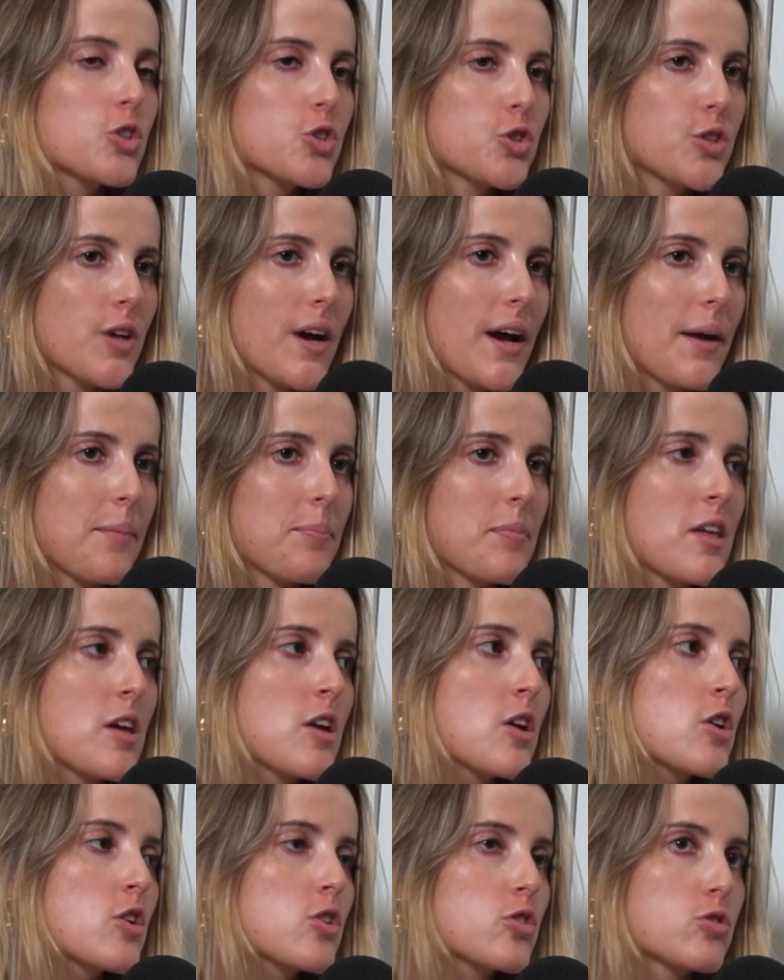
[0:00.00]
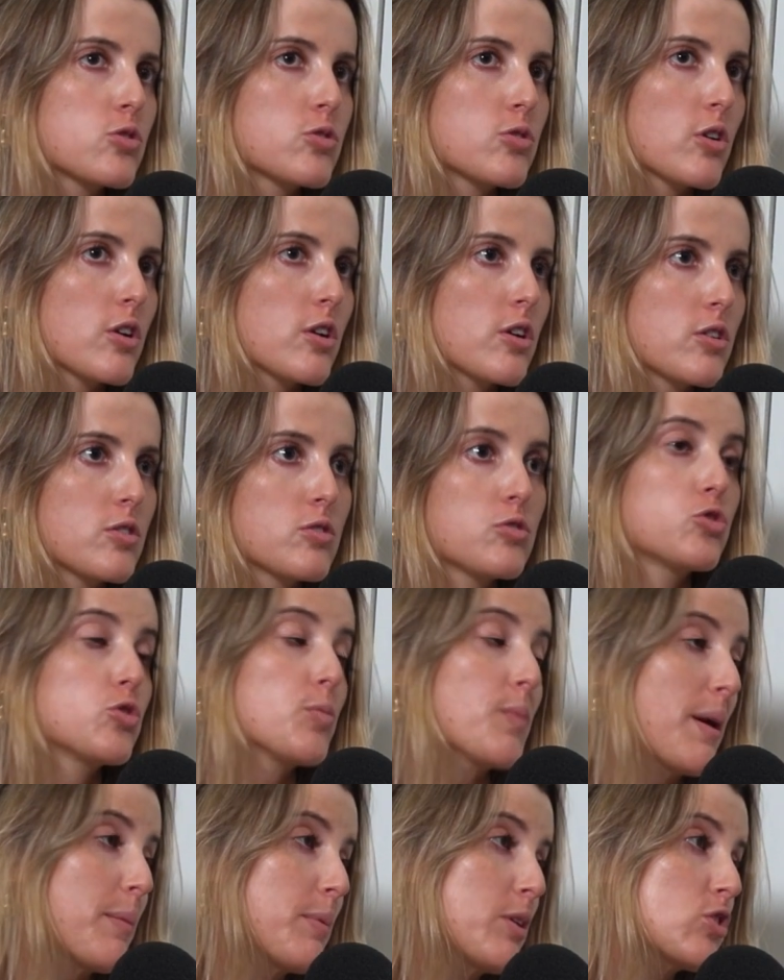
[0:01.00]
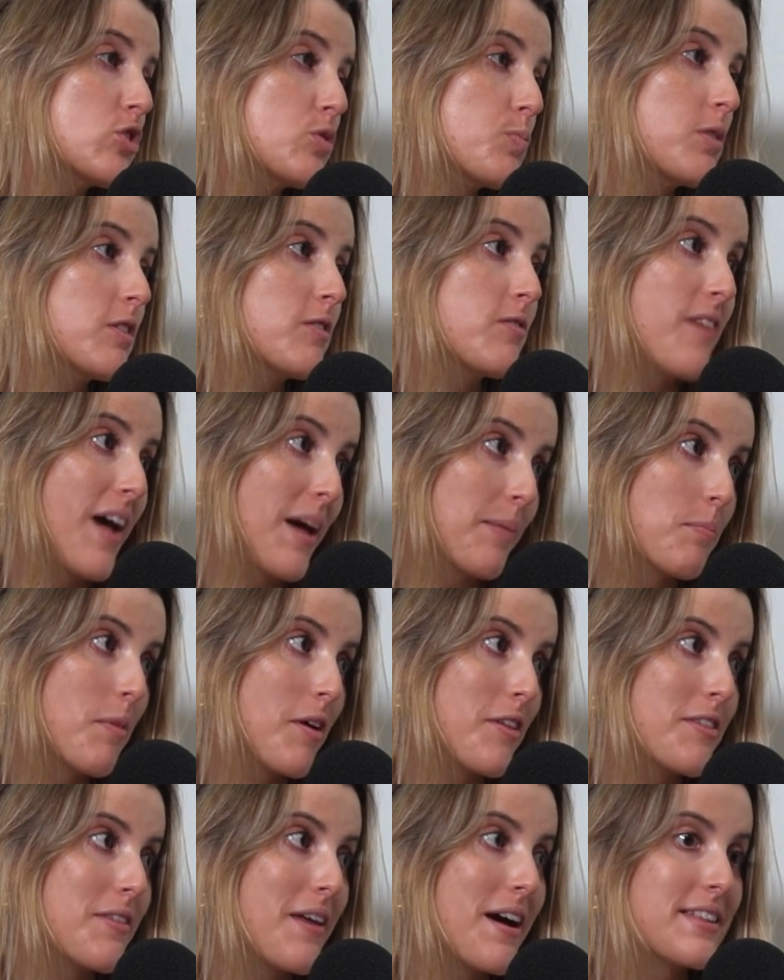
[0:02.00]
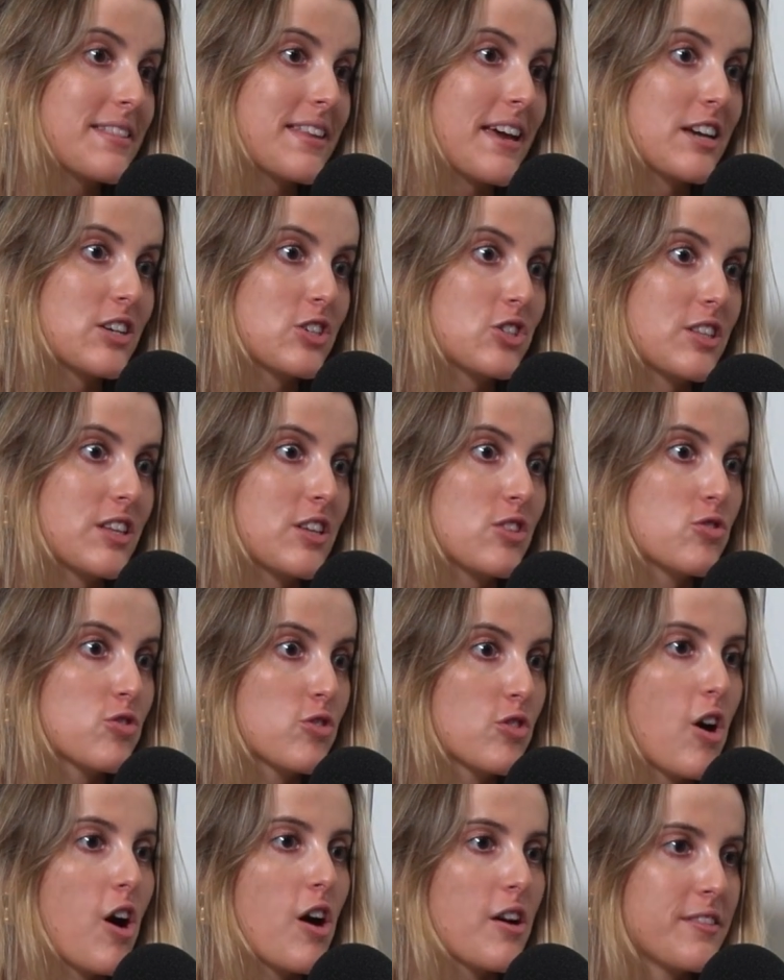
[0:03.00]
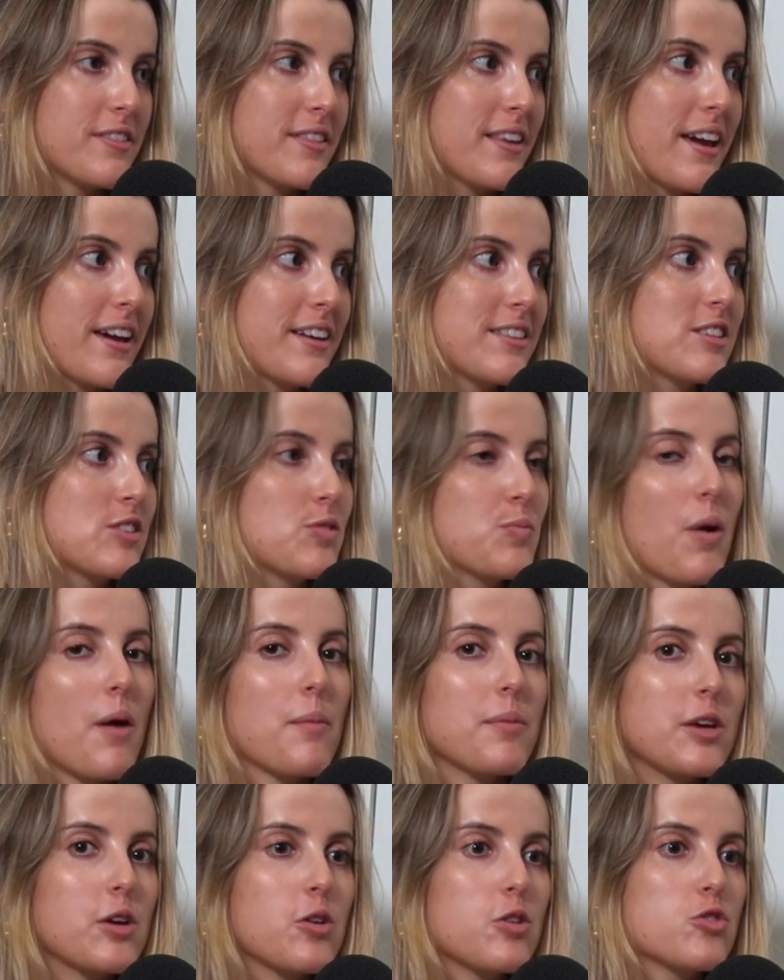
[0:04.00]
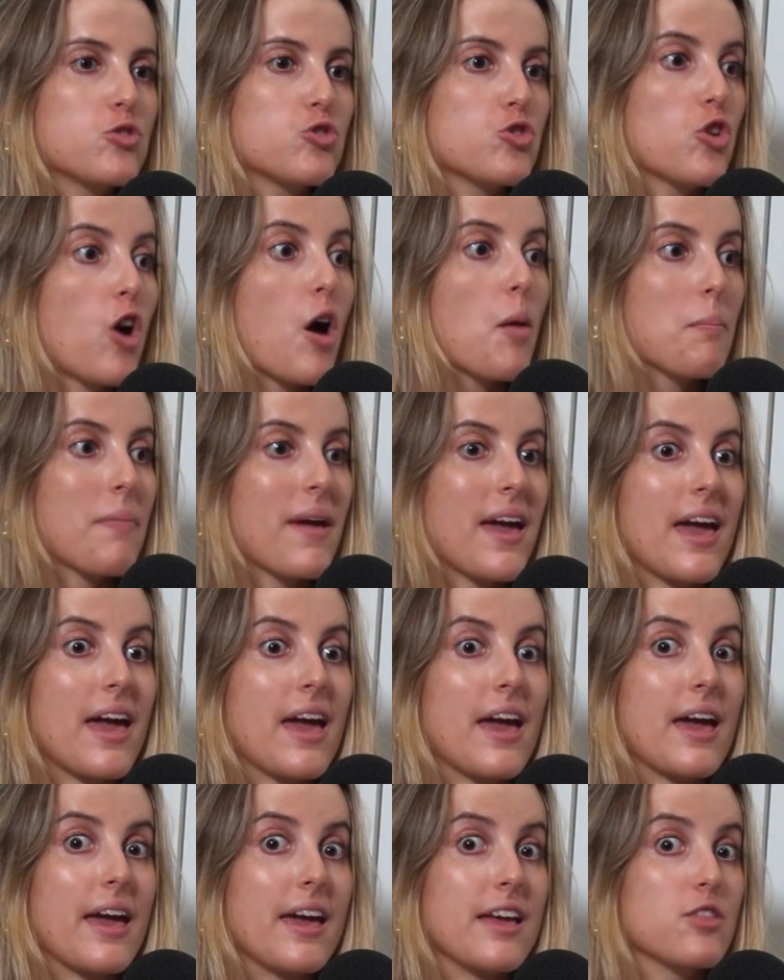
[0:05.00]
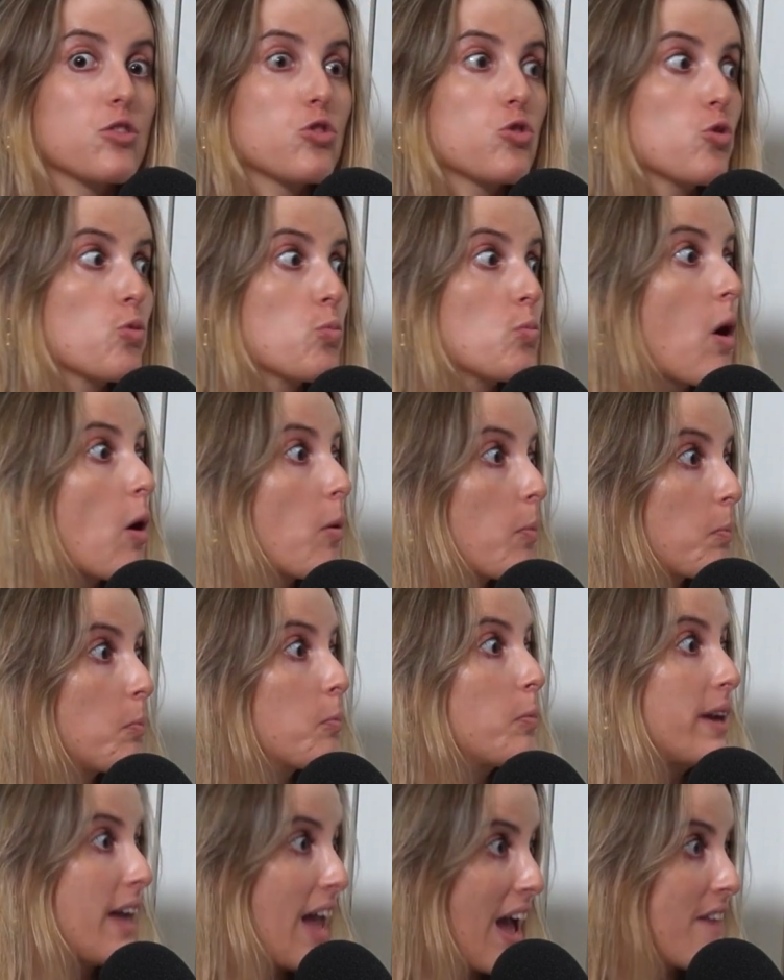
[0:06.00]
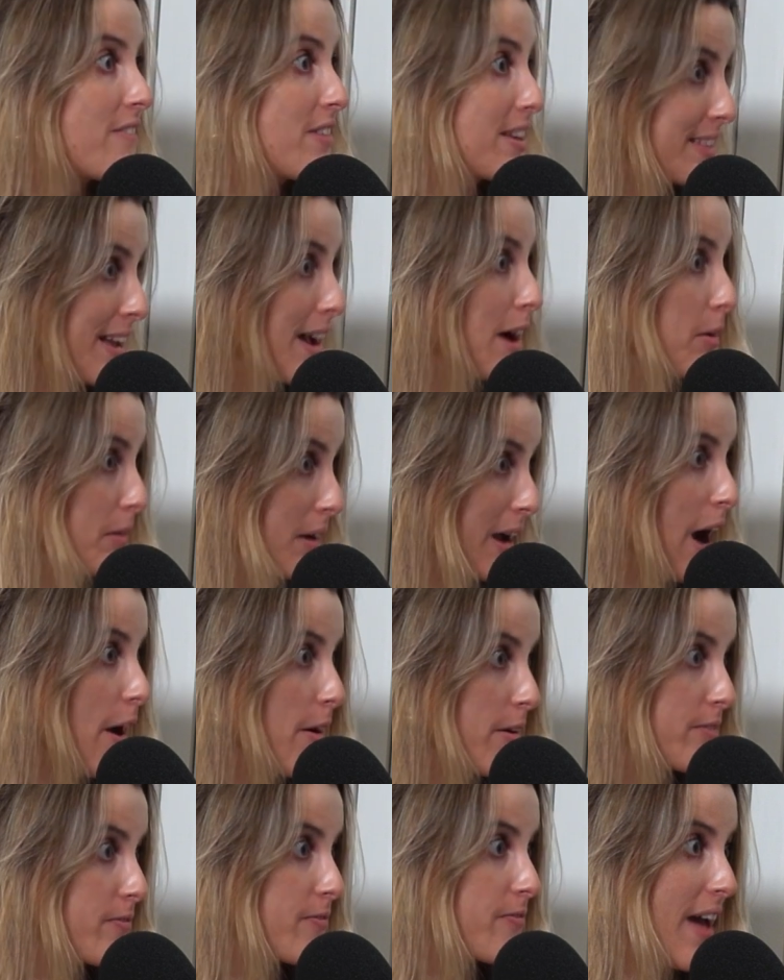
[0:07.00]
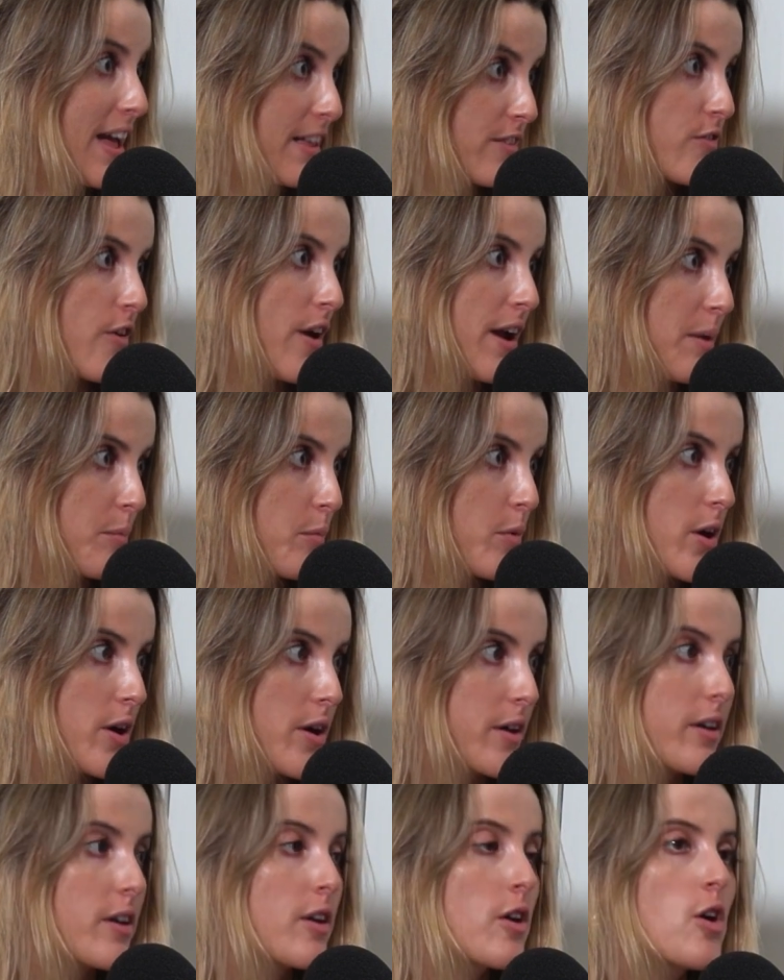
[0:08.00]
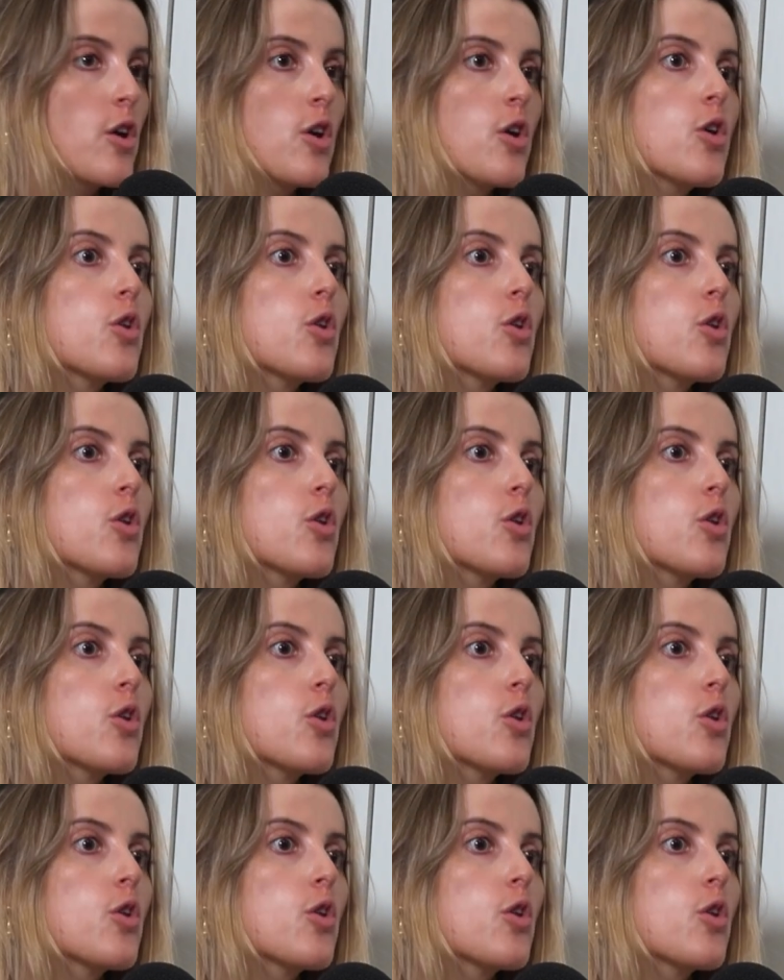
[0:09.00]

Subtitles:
Sure. So to maybe just put VAT modernization into context, it's probably good to compare it to what we have as our current VAT framework,